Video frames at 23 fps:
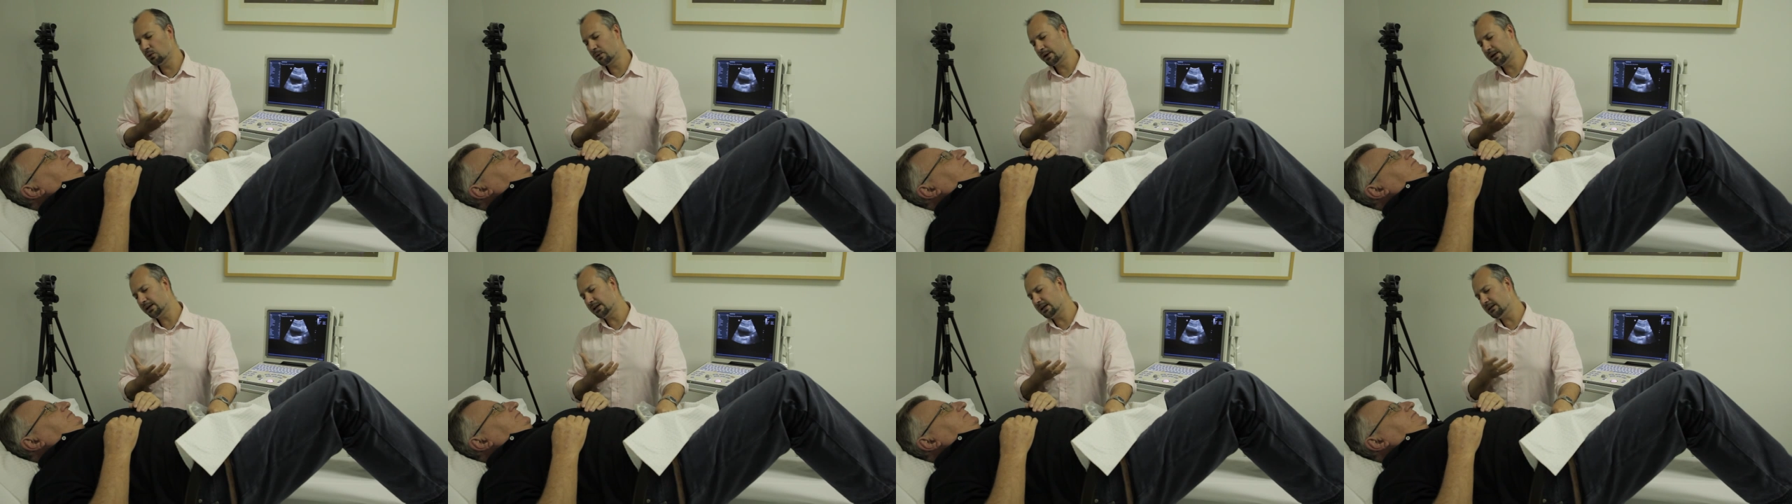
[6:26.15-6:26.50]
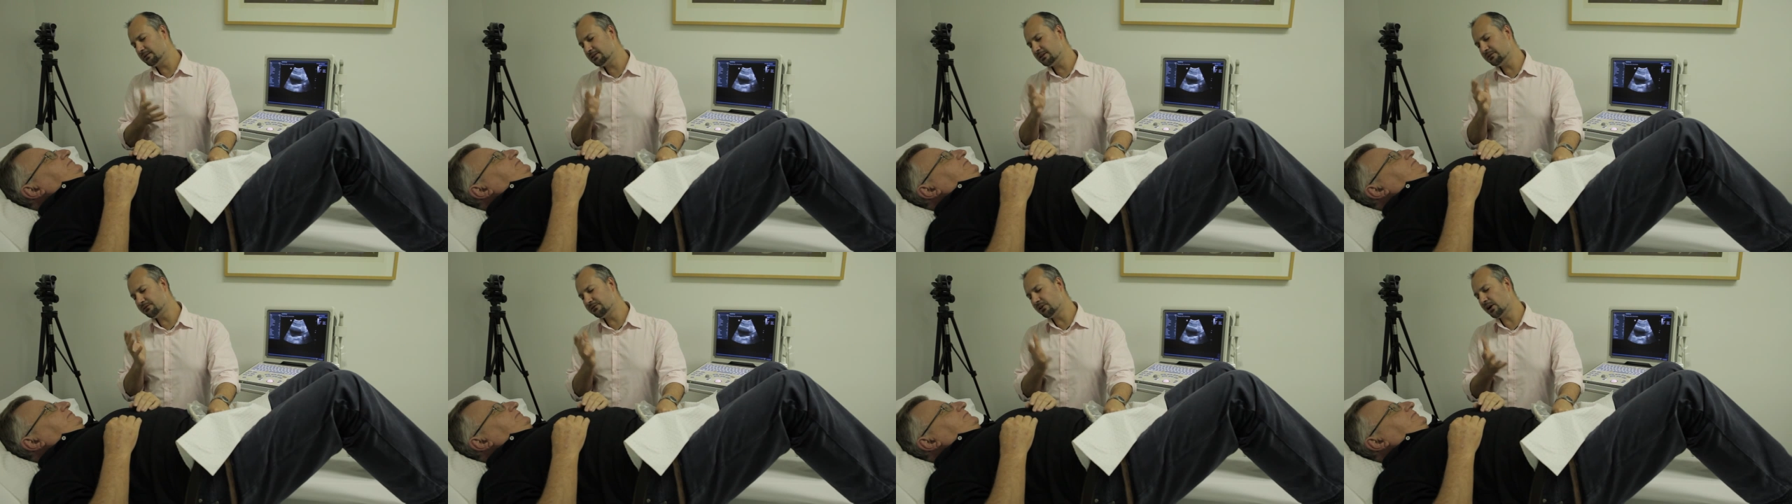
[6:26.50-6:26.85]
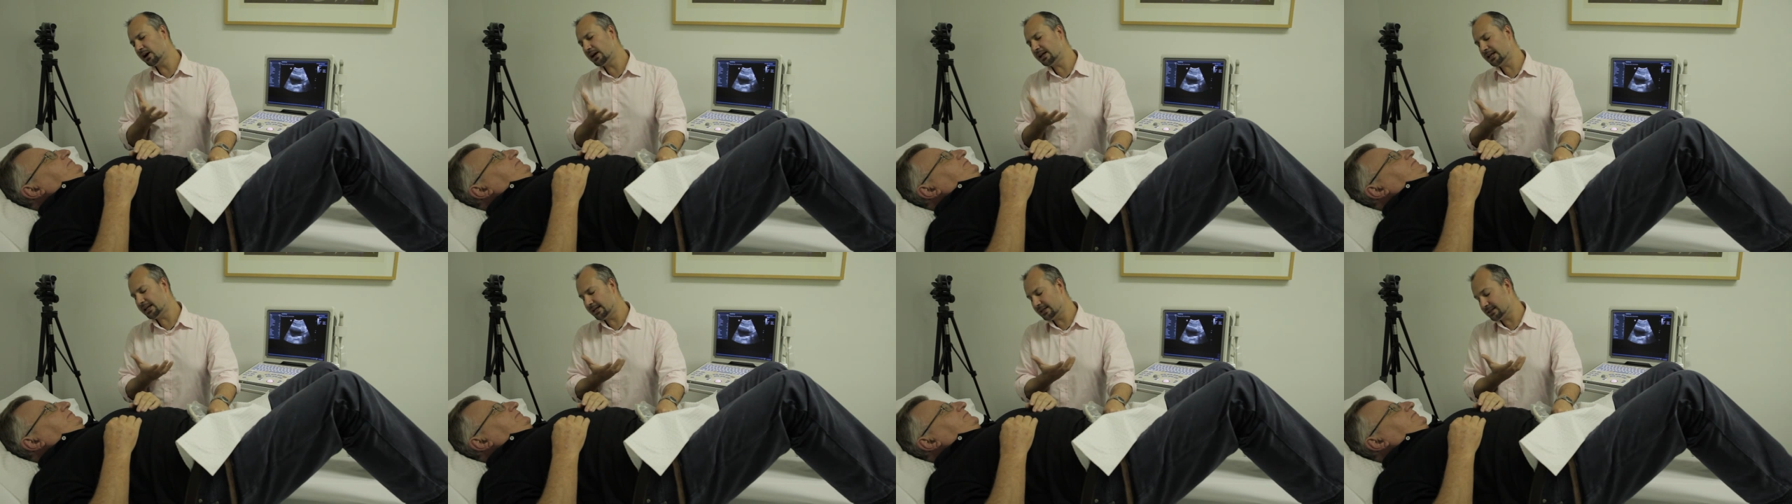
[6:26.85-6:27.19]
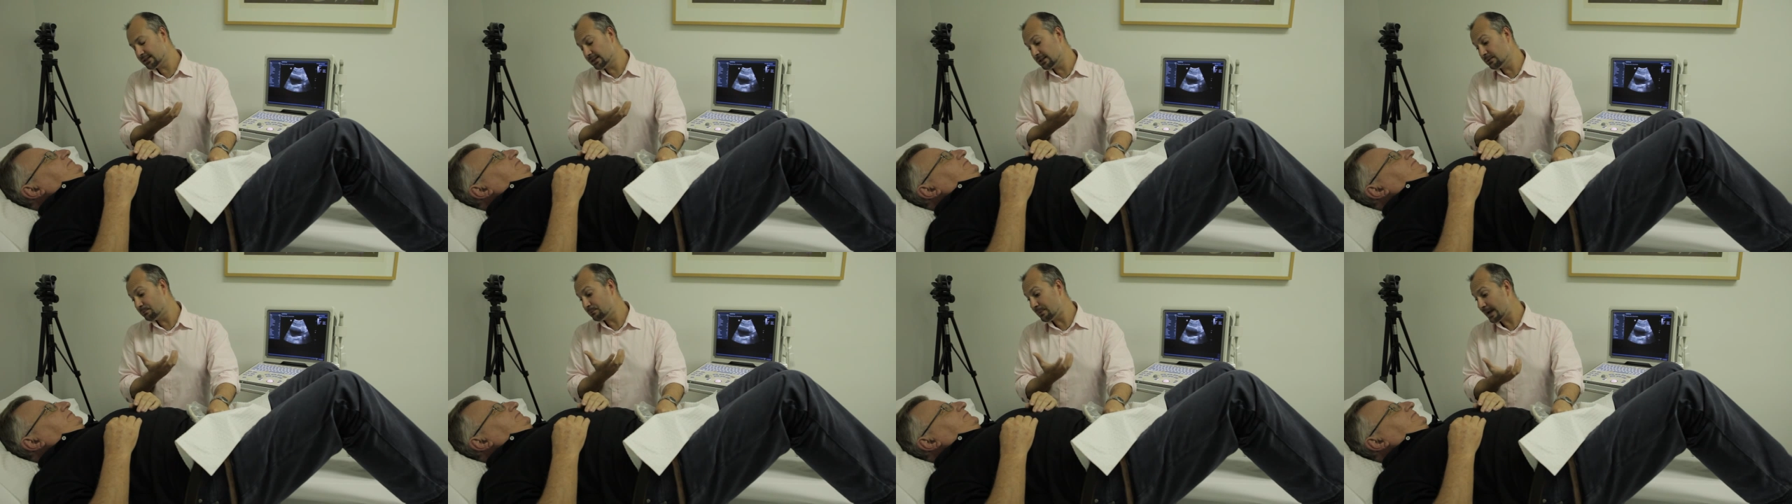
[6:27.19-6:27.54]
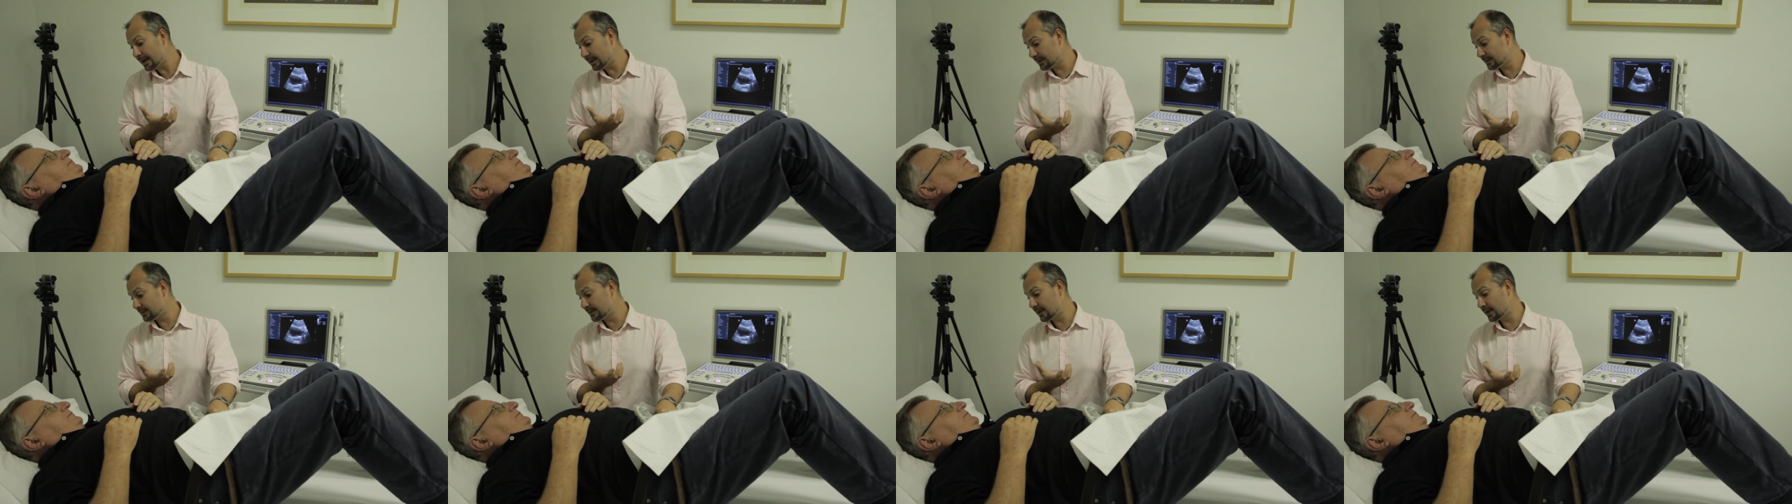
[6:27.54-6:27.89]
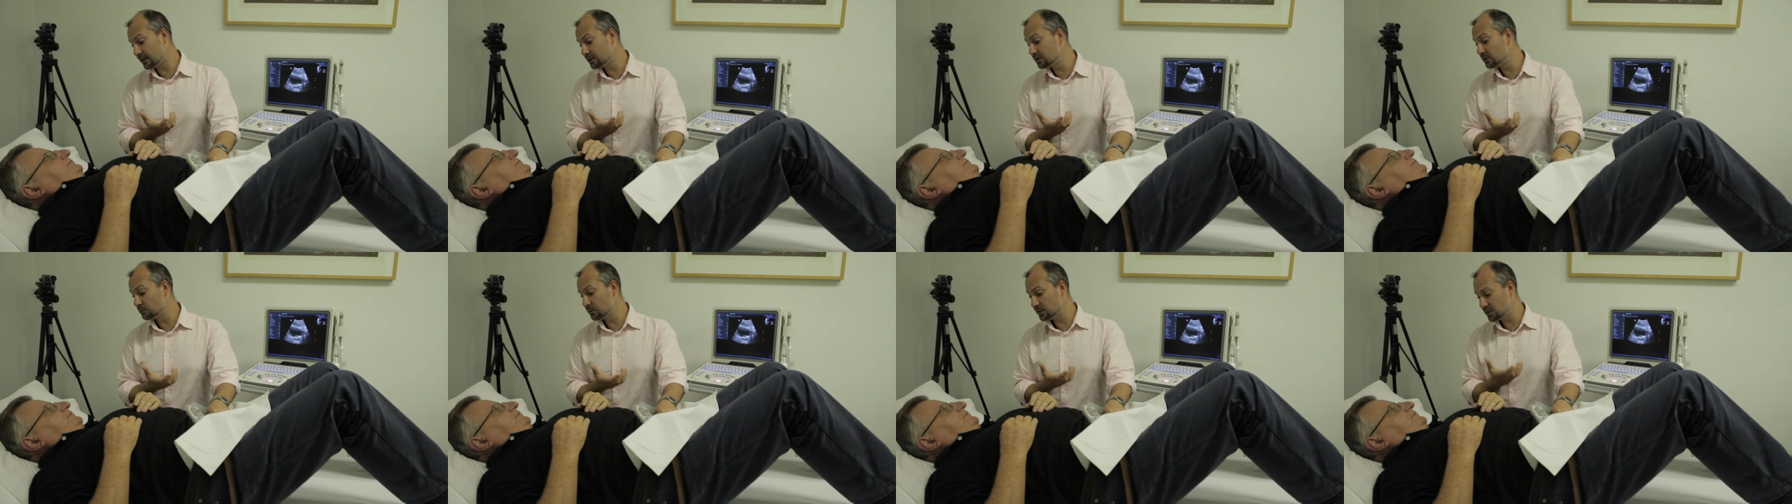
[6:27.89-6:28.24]
We can divide it into the back
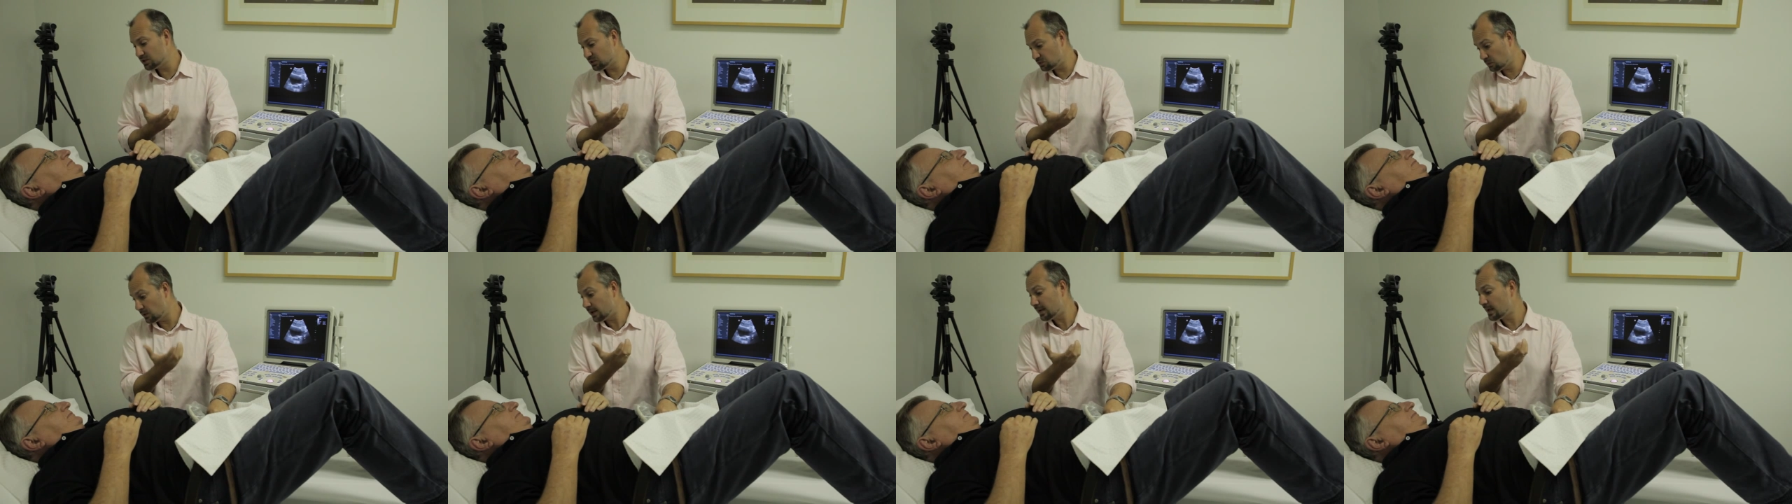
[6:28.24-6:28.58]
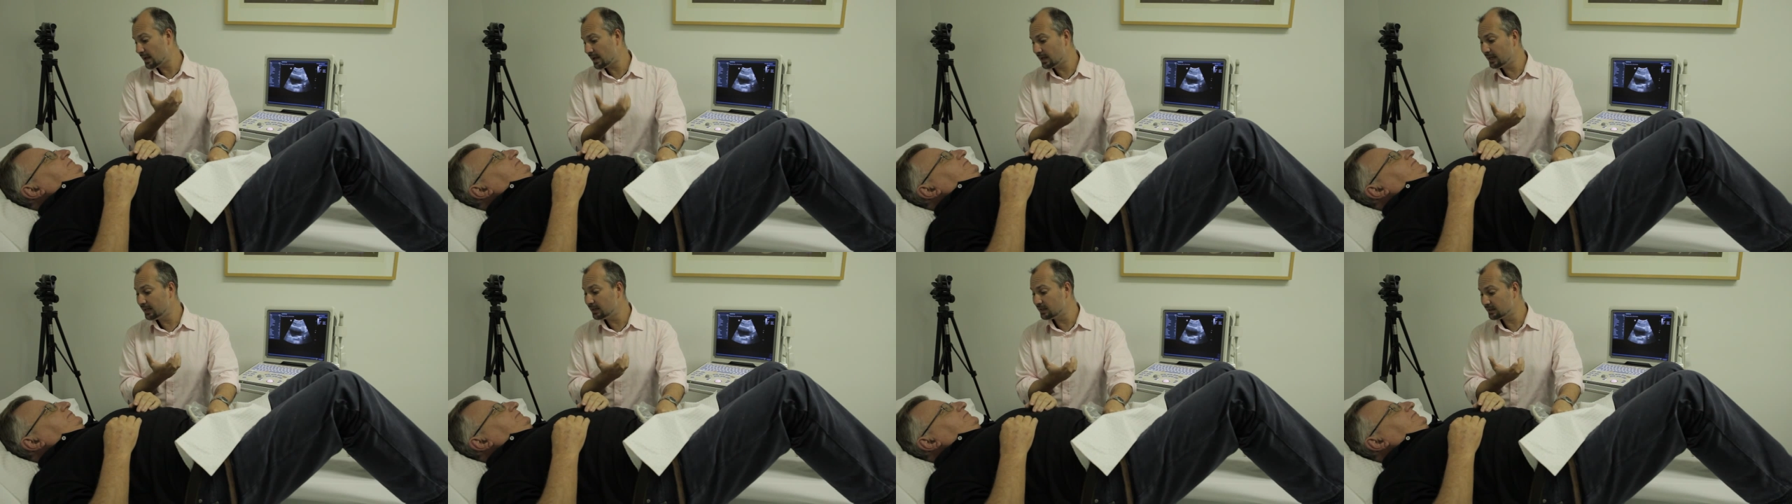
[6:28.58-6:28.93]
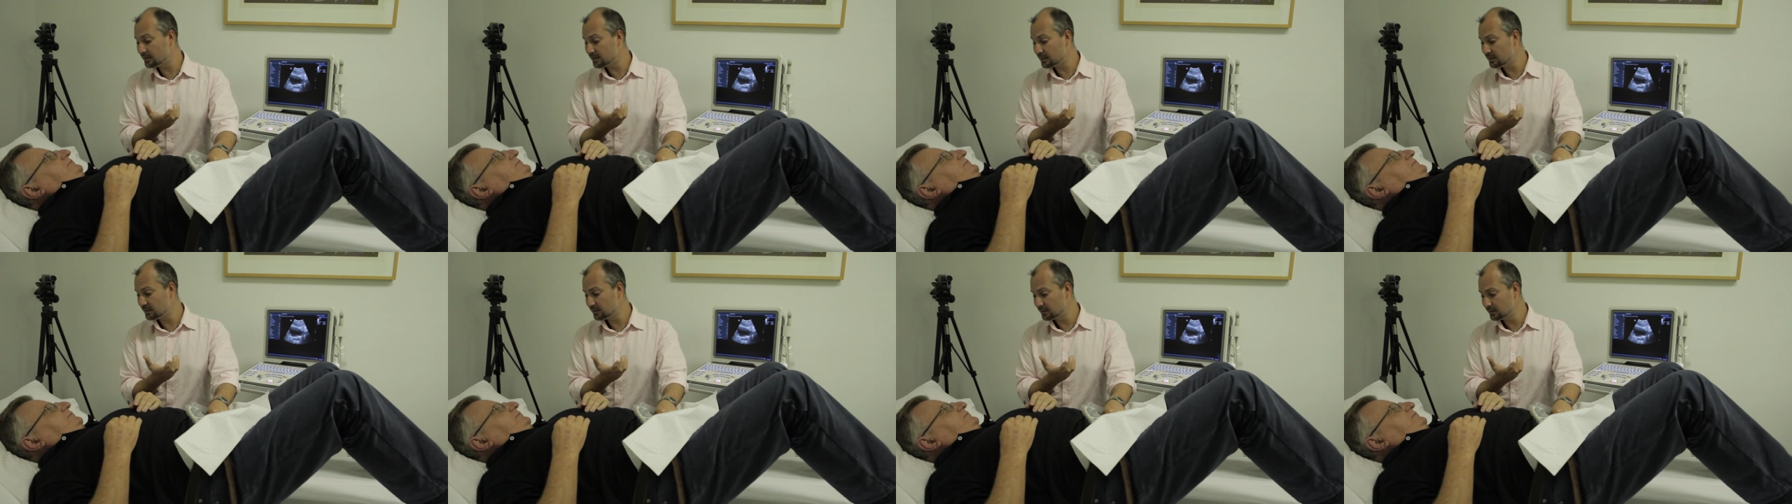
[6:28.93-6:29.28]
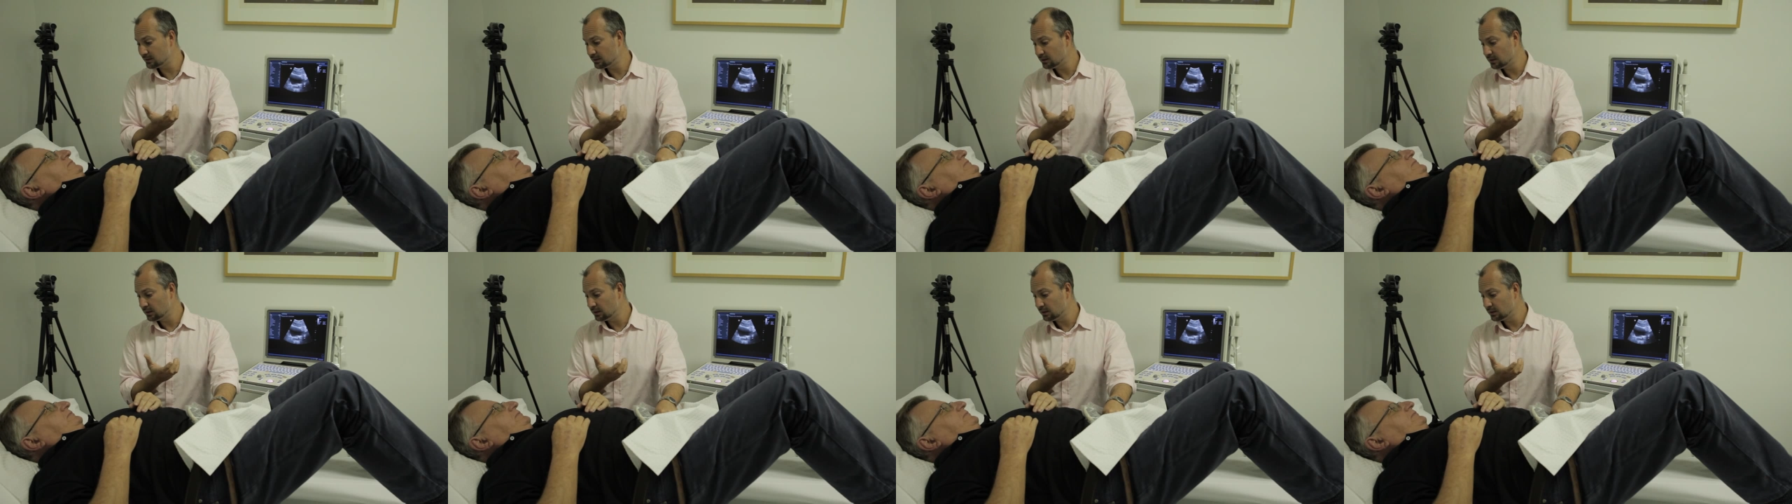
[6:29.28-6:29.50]
section, which is where your anus is.